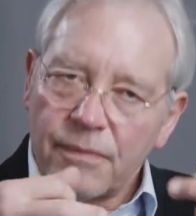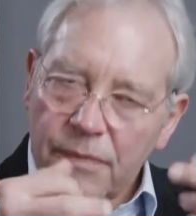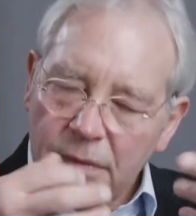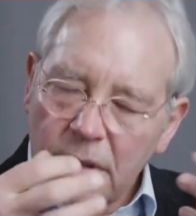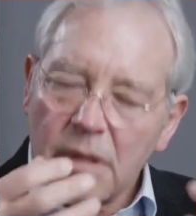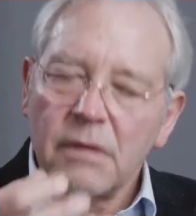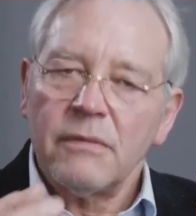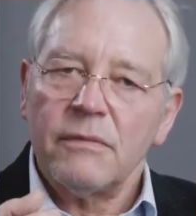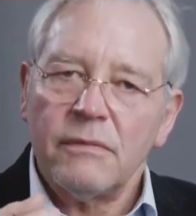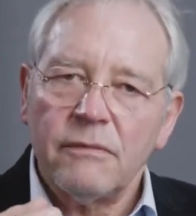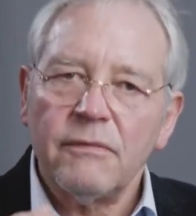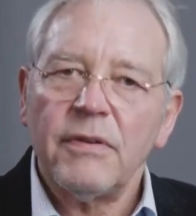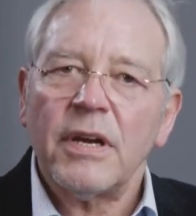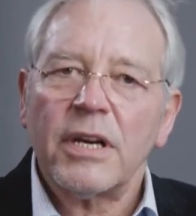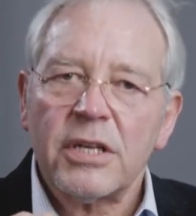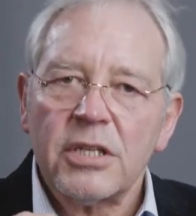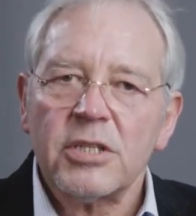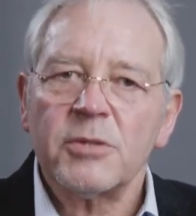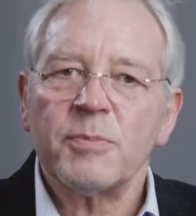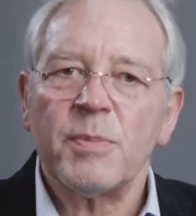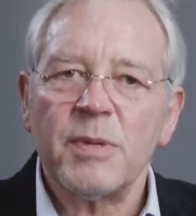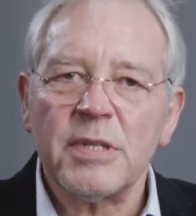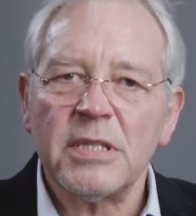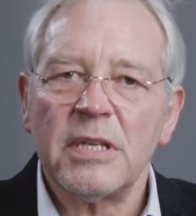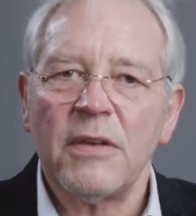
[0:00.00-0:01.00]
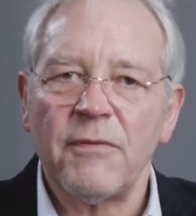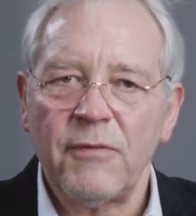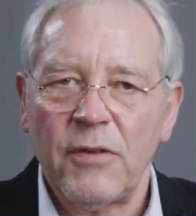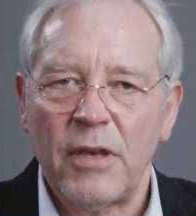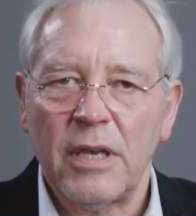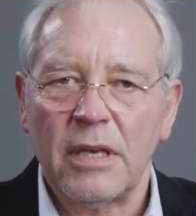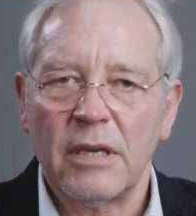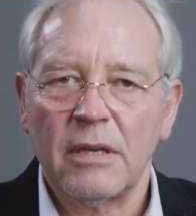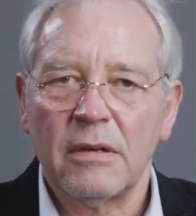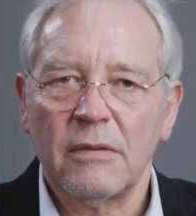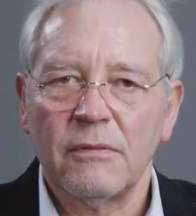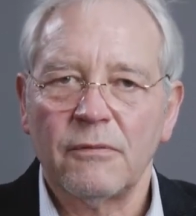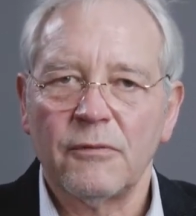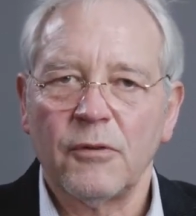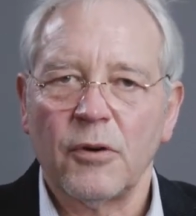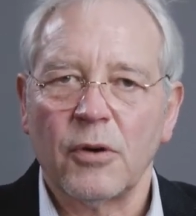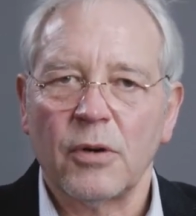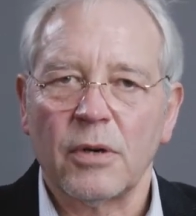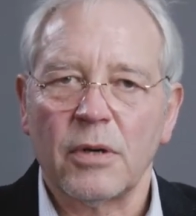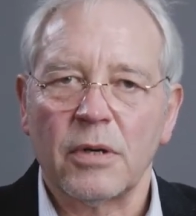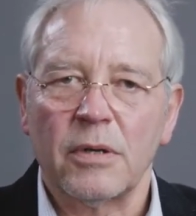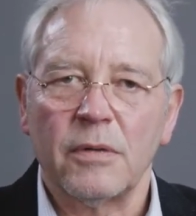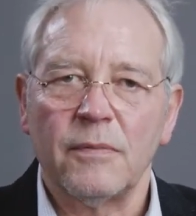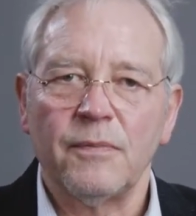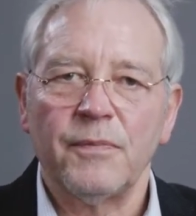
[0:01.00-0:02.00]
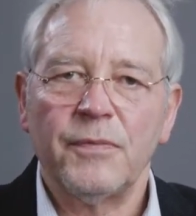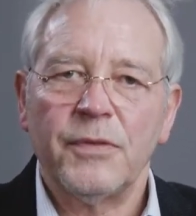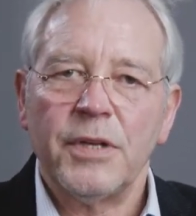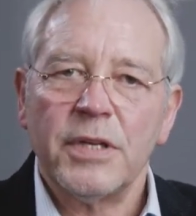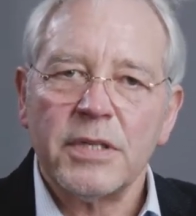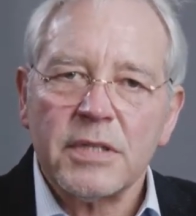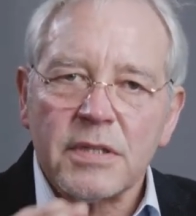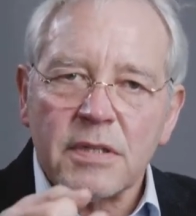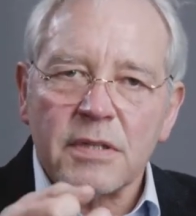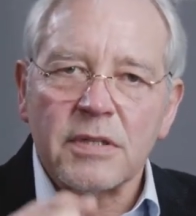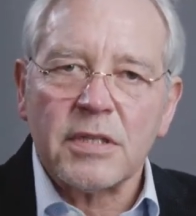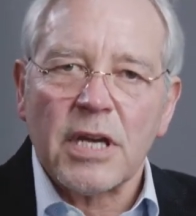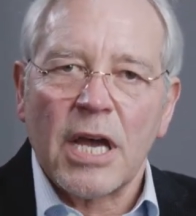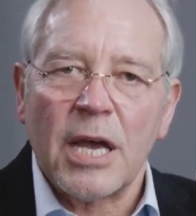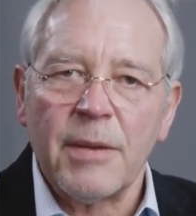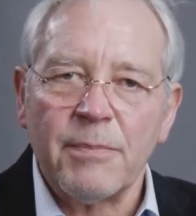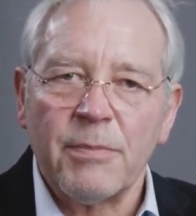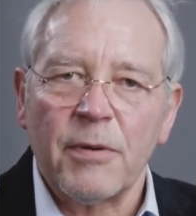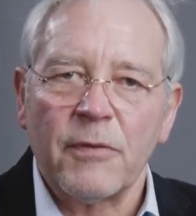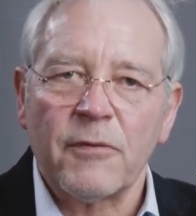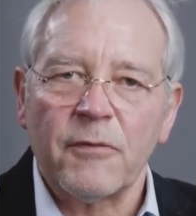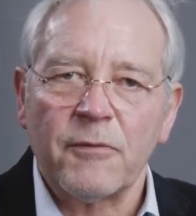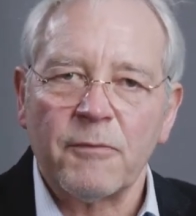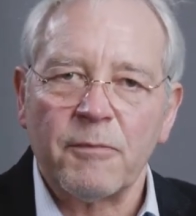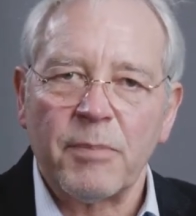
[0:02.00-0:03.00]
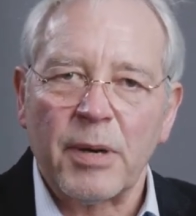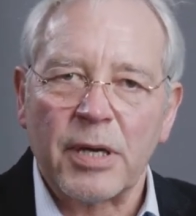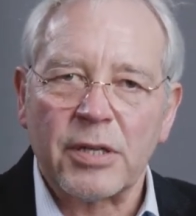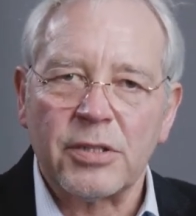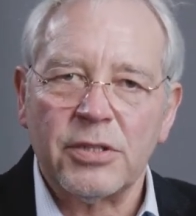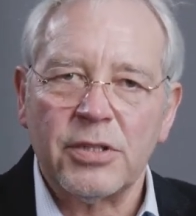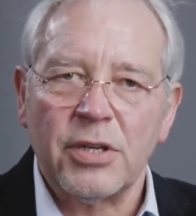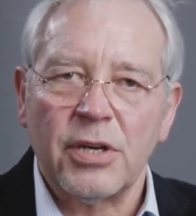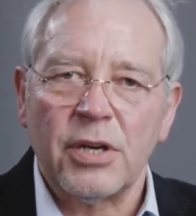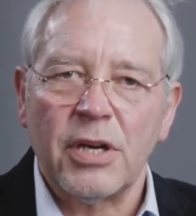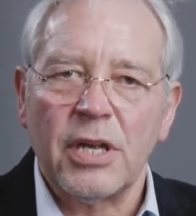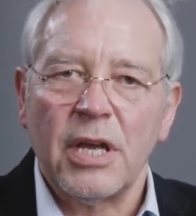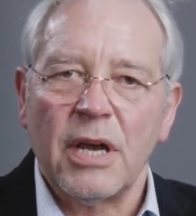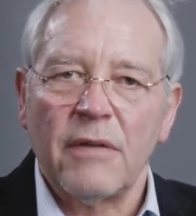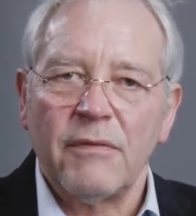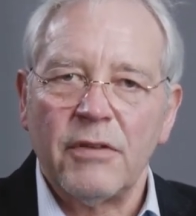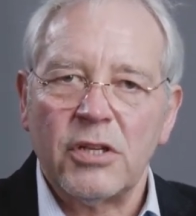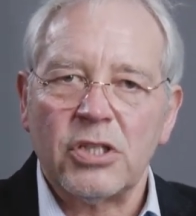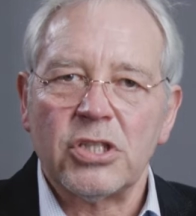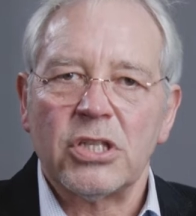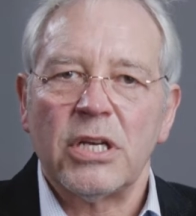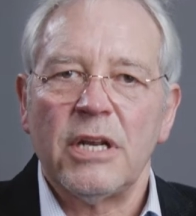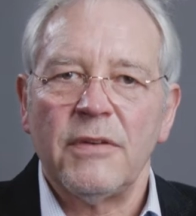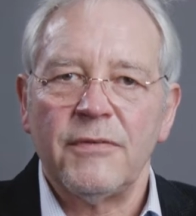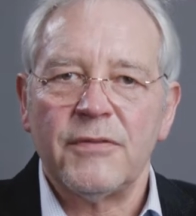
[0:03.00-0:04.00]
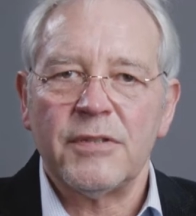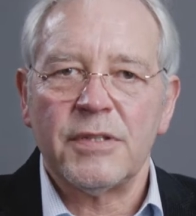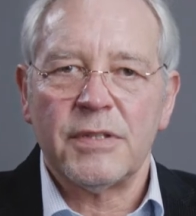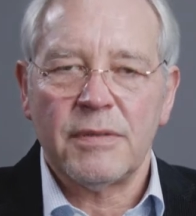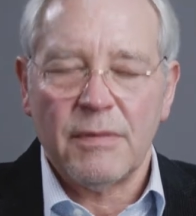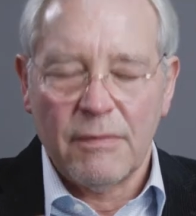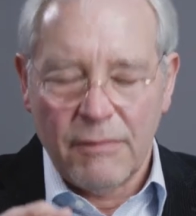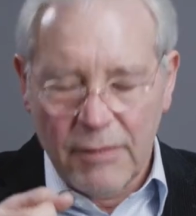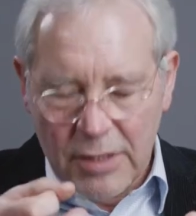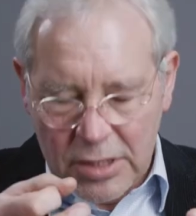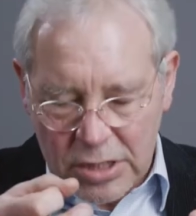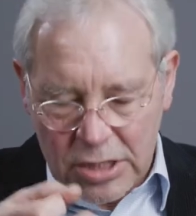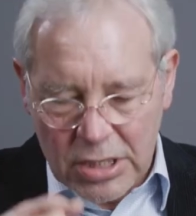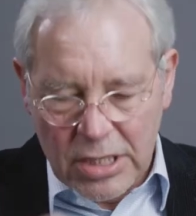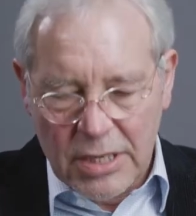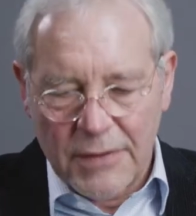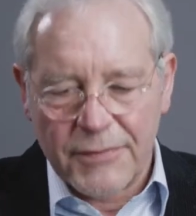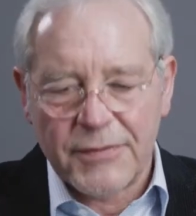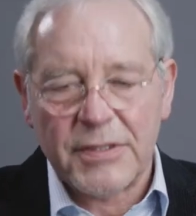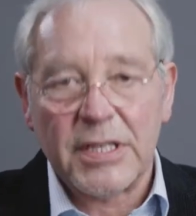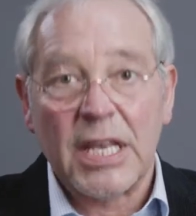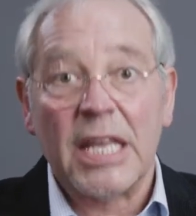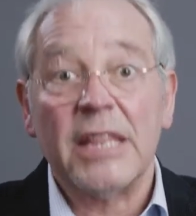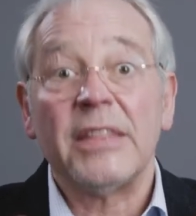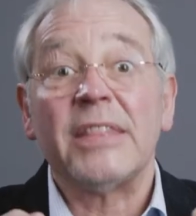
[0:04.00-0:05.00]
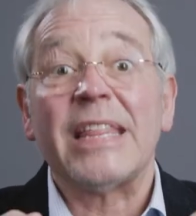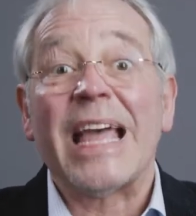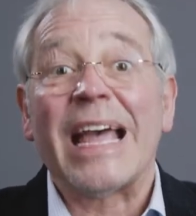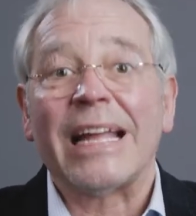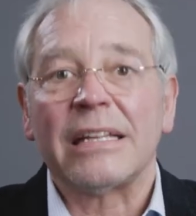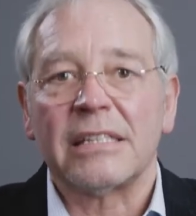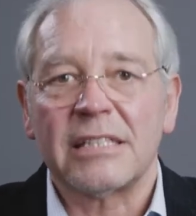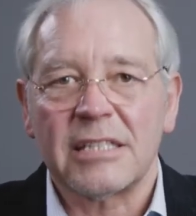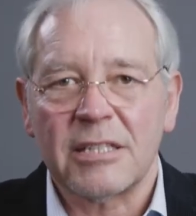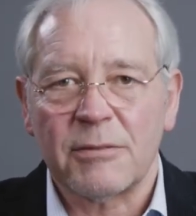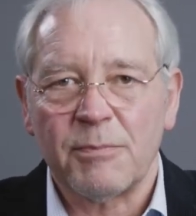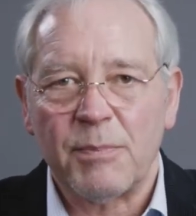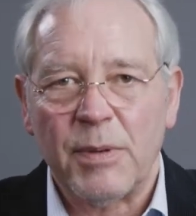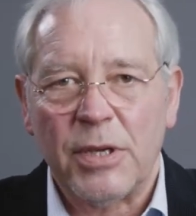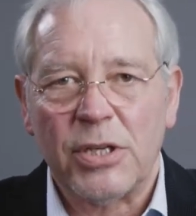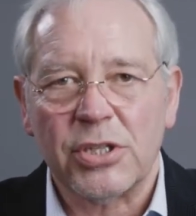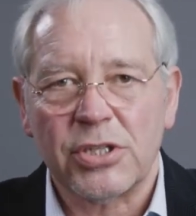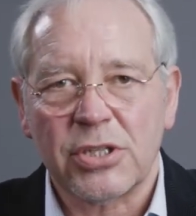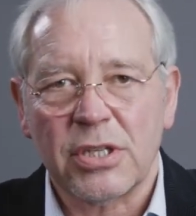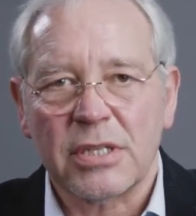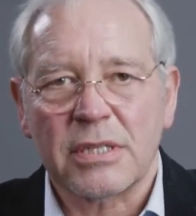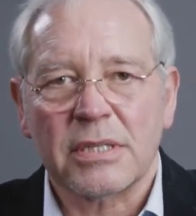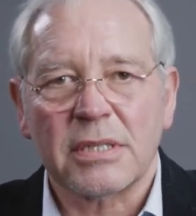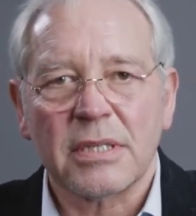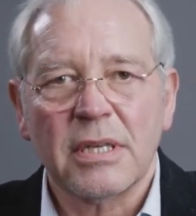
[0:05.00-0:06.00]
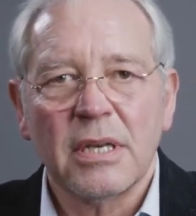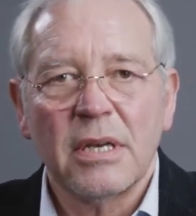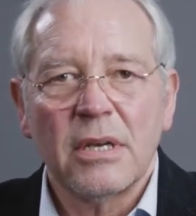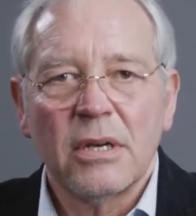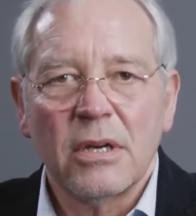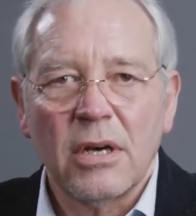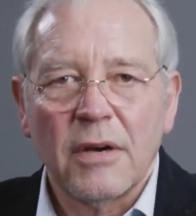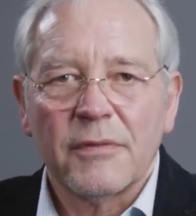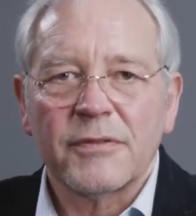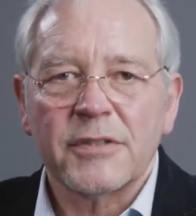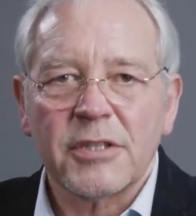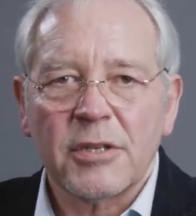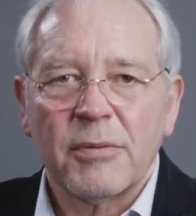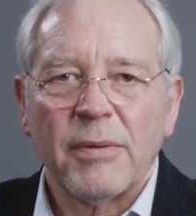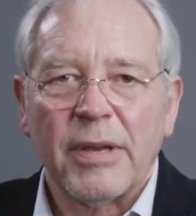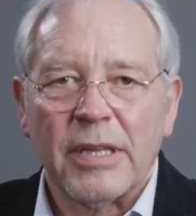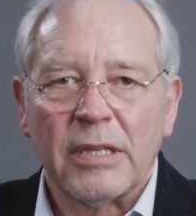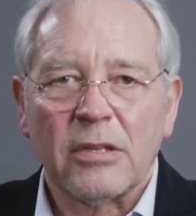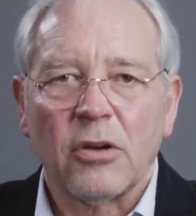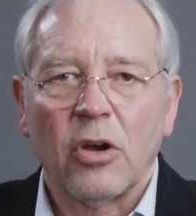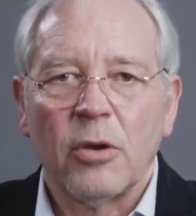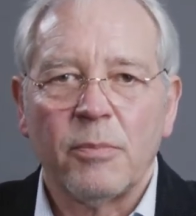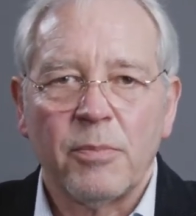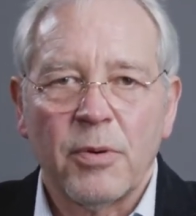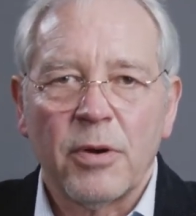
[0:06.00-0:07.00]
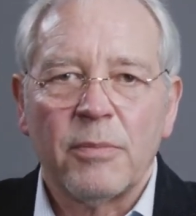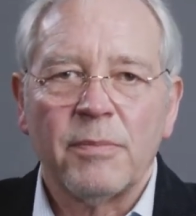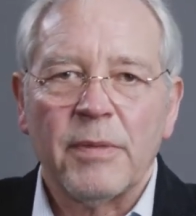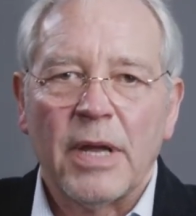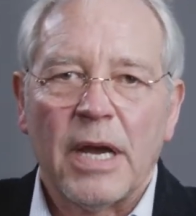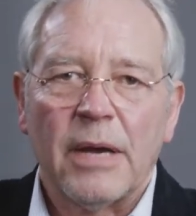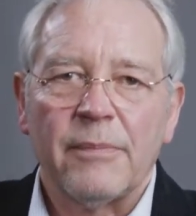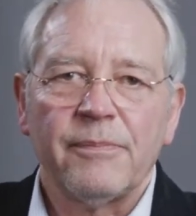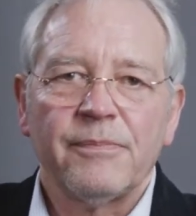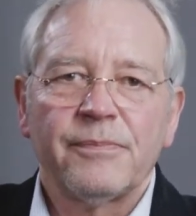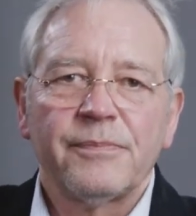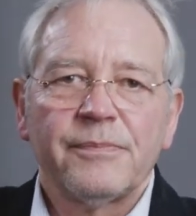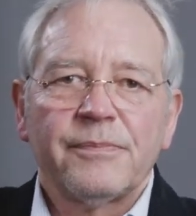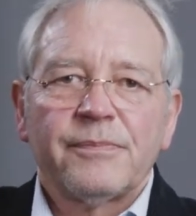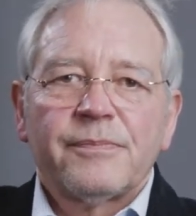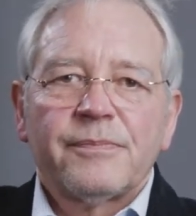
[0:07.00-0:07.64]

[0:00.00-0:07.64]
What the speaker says: very specific for this type of bacteria which lives in that species of squid, Euprymna?